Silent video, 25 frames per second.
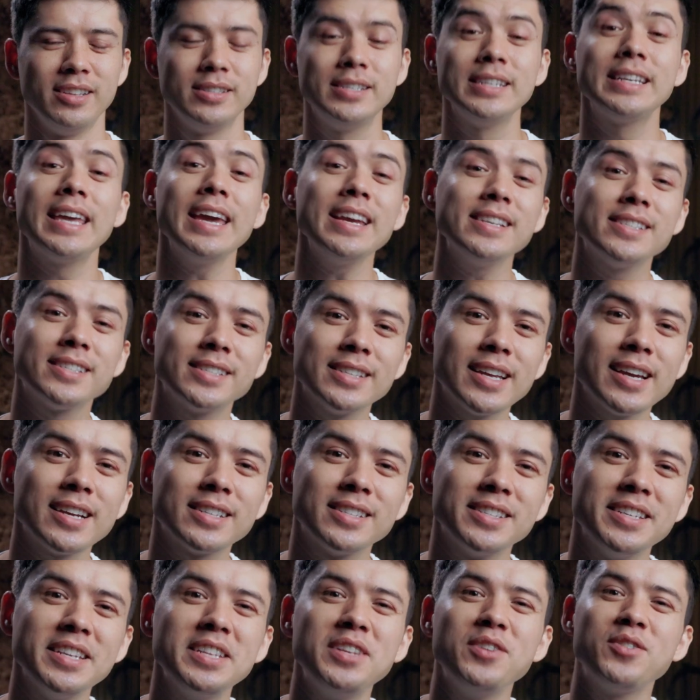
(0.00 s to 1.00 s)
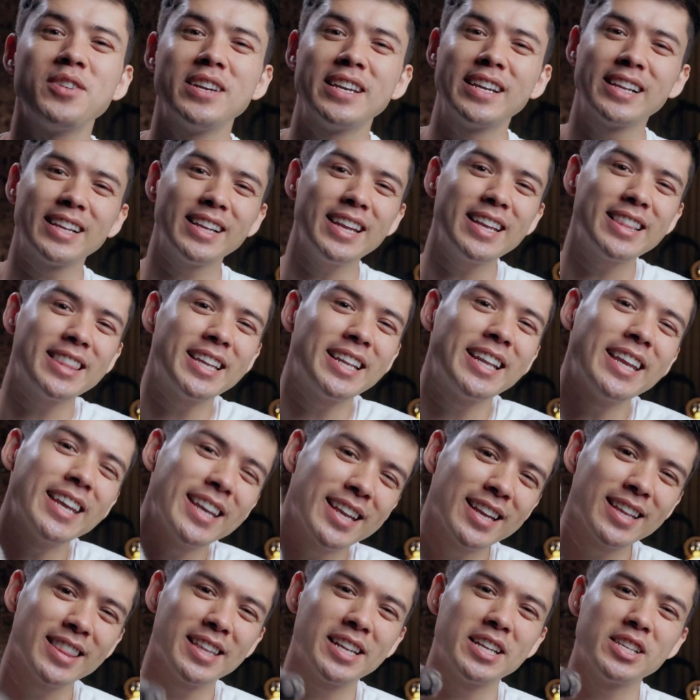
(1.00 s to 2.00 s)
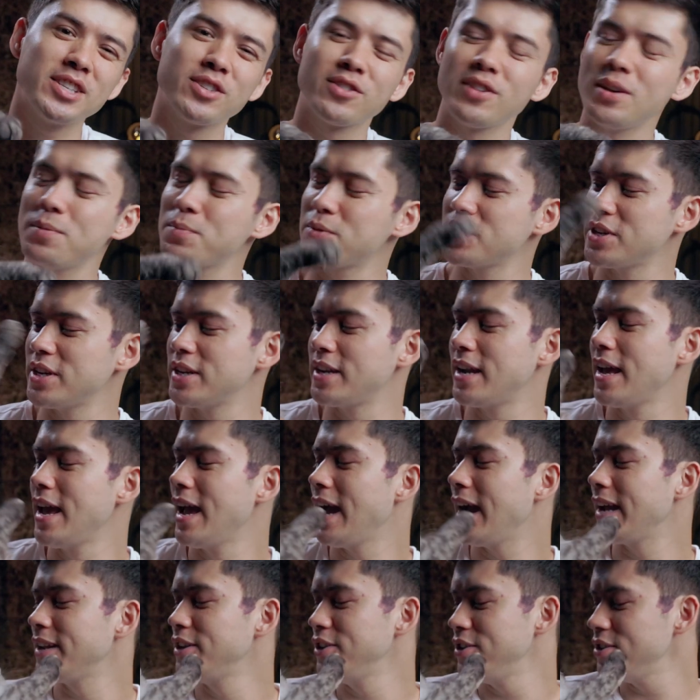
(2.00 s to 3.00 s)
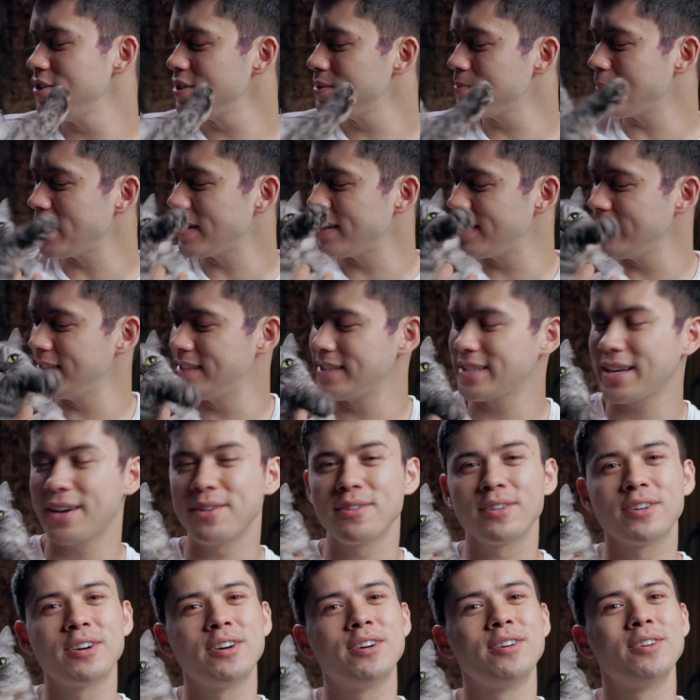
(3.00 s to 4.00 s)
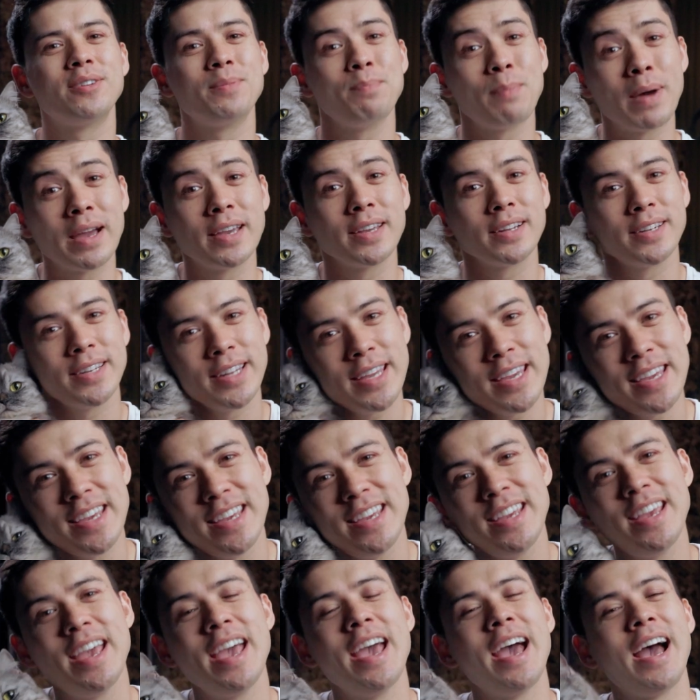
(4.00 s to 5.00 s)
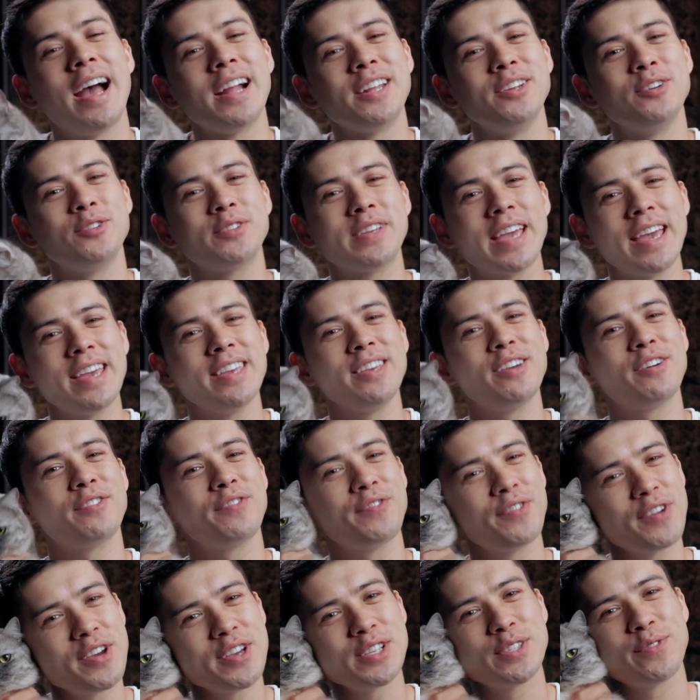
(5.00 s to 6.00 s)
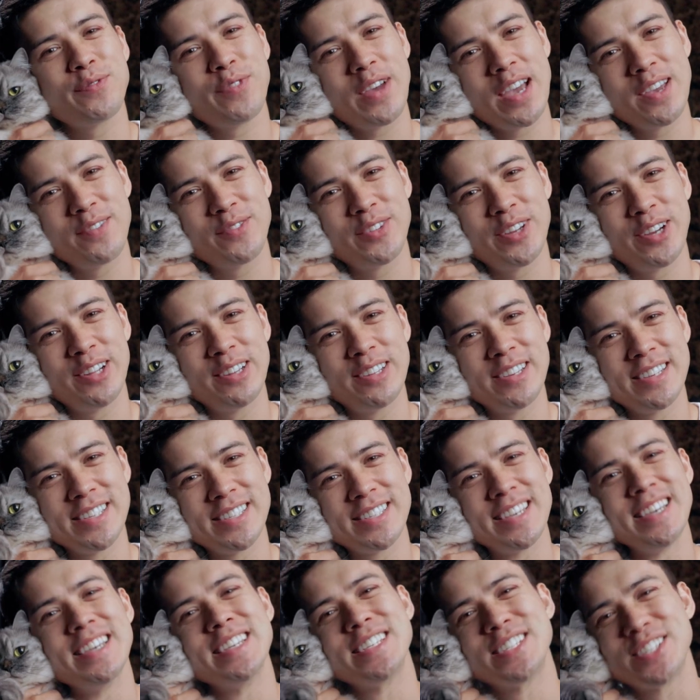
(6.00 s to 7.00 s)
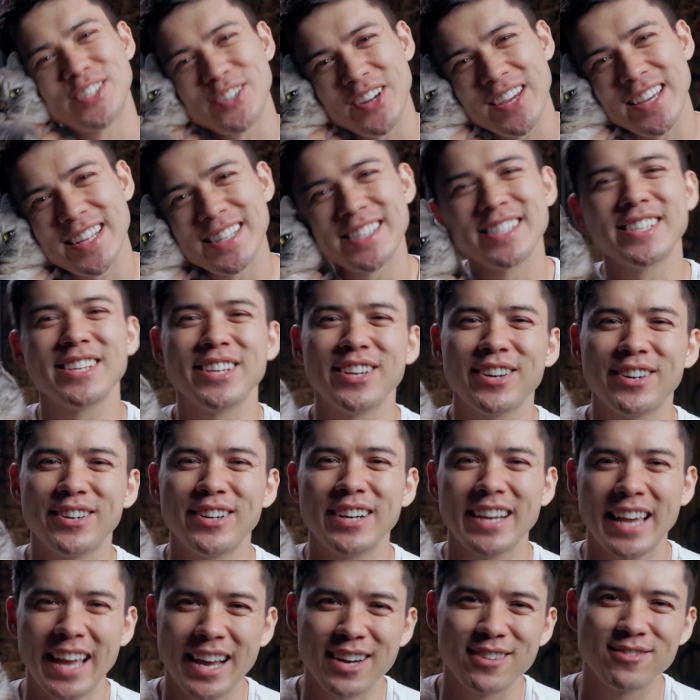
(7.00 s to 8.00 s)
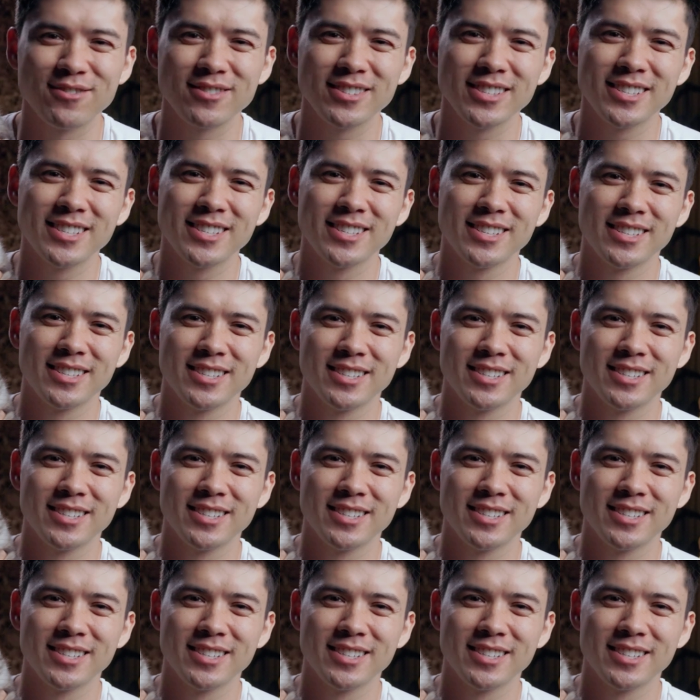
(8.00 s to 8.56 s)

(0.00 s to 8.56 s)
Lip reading: To get started, you can click the link in the description and use my discount code MikeD, and you'll get your first $5 straight to your account.